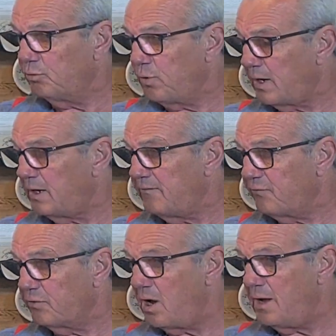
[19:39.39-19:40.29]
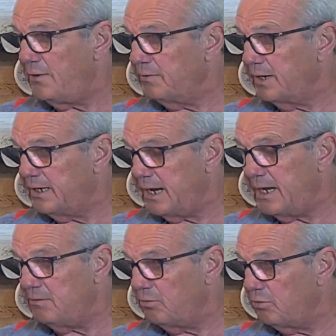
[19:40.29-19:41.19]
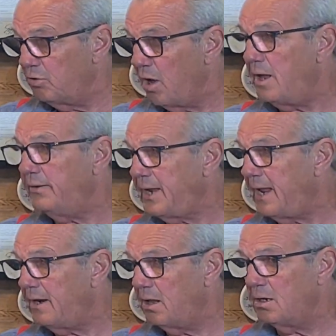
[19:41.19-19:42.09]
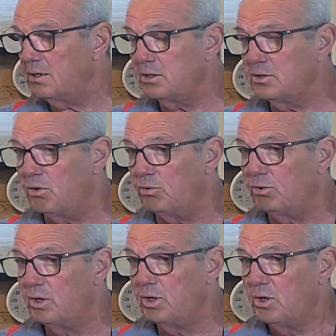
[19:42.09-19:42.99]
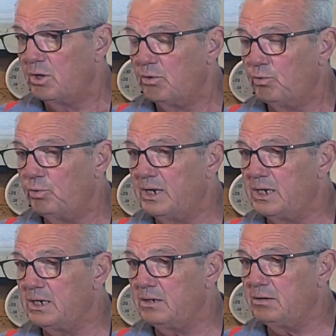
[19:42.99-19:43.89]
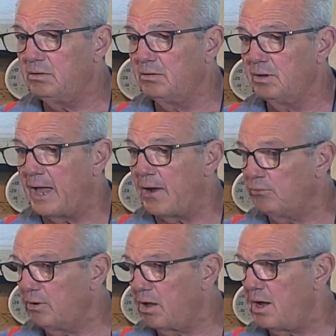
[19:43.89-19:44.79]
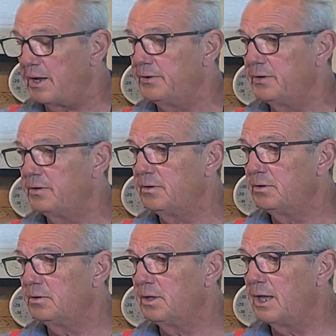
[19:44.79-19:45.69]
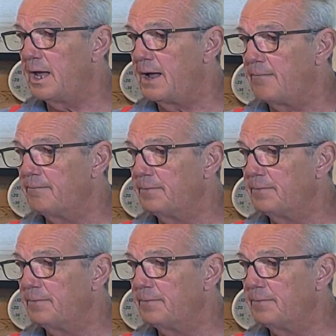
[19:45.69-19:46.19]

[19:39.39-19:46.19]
quickly forgotten. Again, not that long ago, we outlawed the